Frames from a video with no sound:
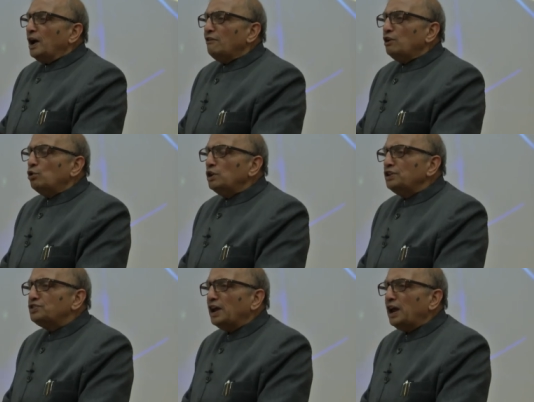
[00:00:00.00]
I will
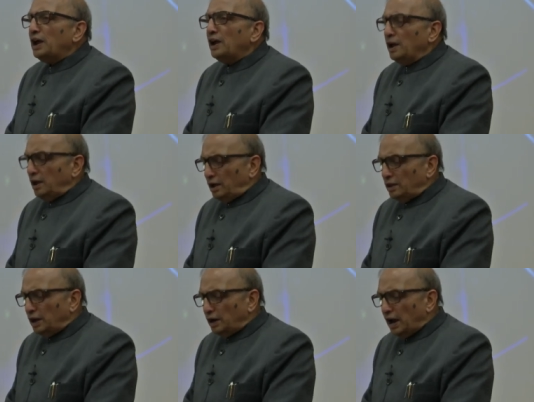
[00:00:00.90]
only say
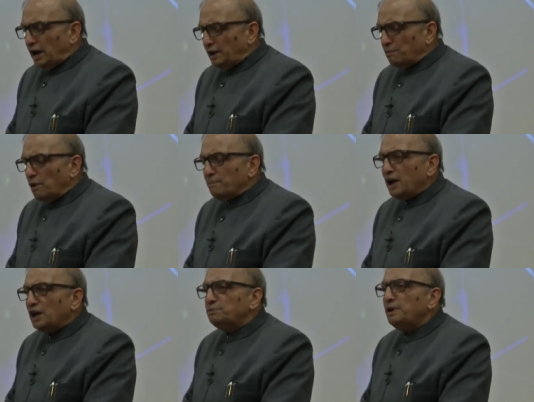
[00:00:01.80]
that IIT
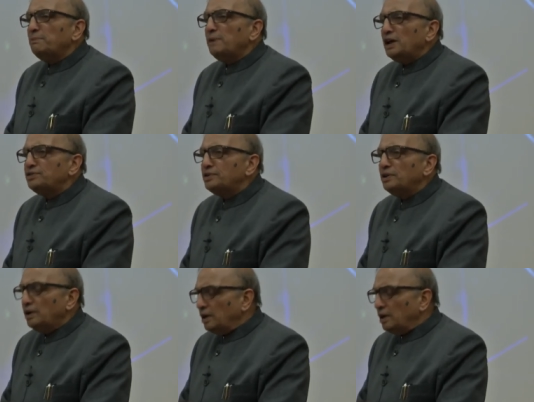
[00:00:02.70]
Bombay has been blessed